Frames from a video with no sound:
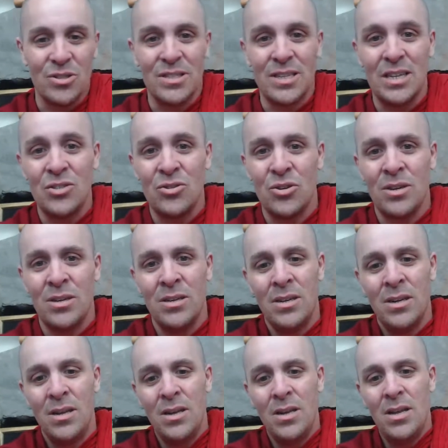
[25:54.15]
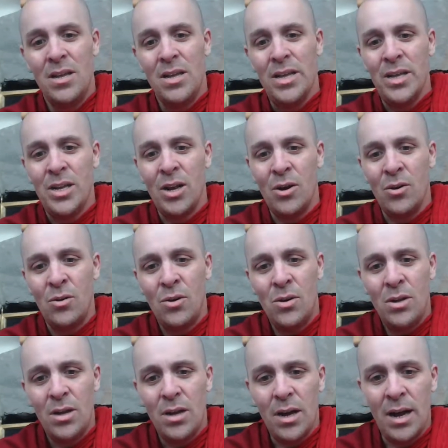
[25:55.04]
et cetera. You know.
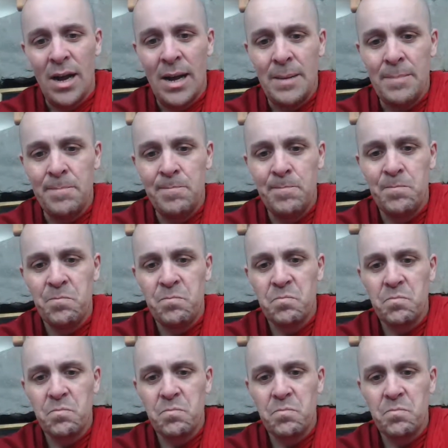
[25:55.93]
Um,